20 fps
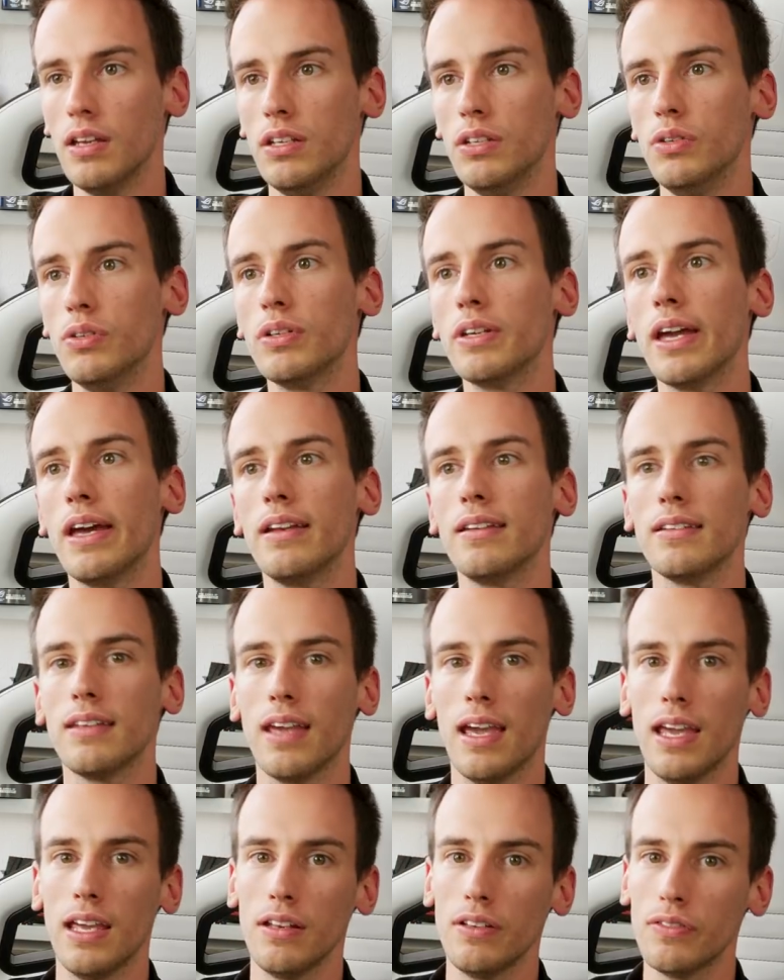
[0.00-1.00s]
you can
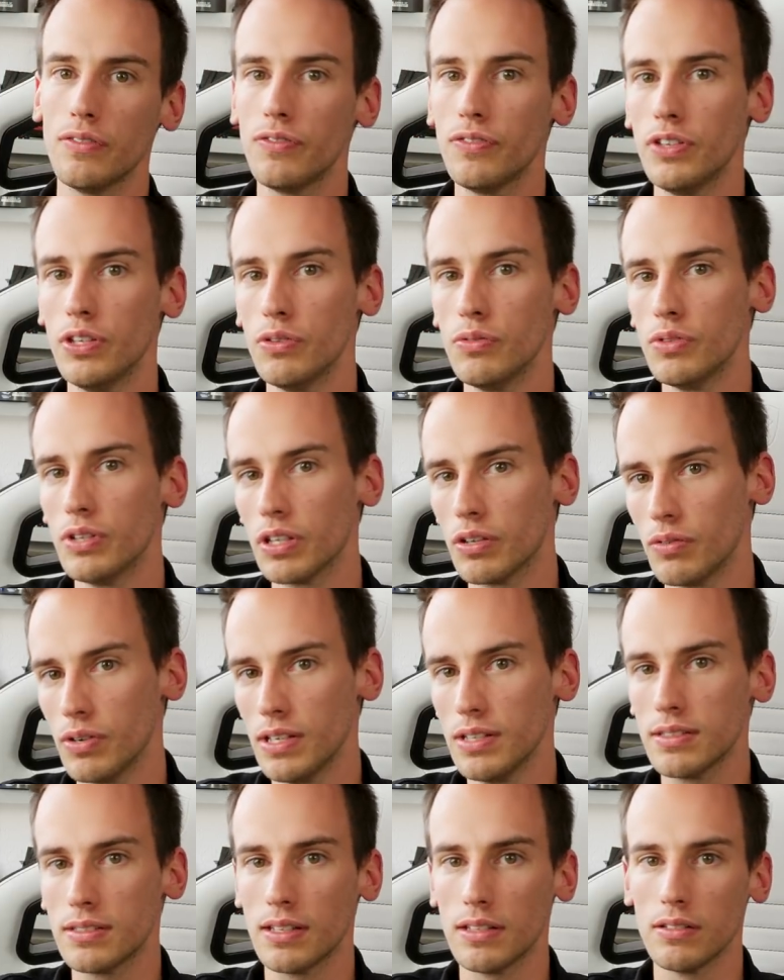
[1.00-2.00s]
gain few
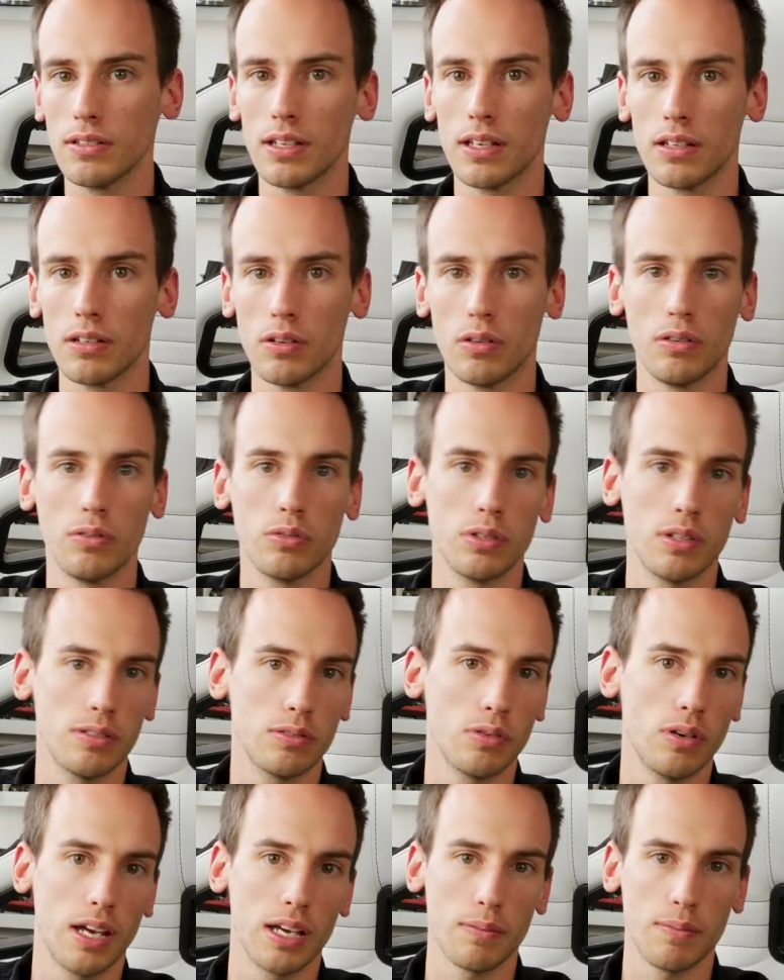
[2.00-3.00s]
degrees that you can go
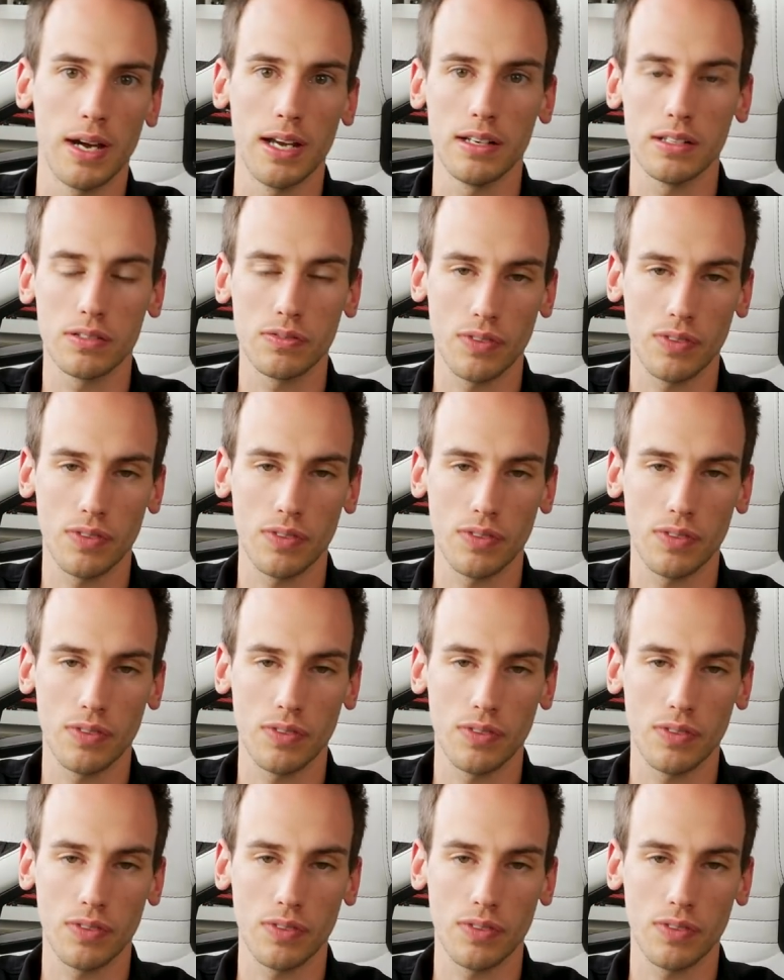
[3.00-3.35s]
to like minus